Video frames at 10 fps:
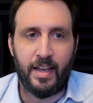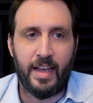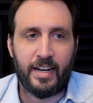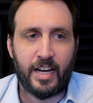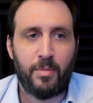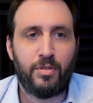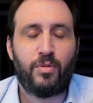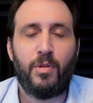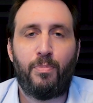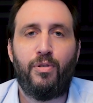It comes
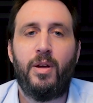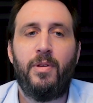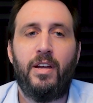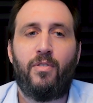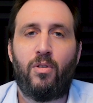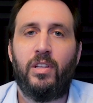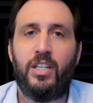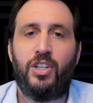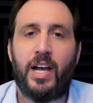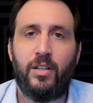from the primitive early
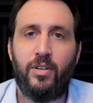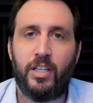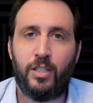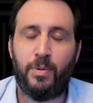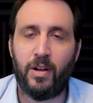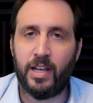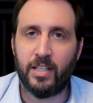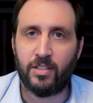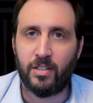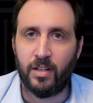childhood
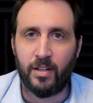experience.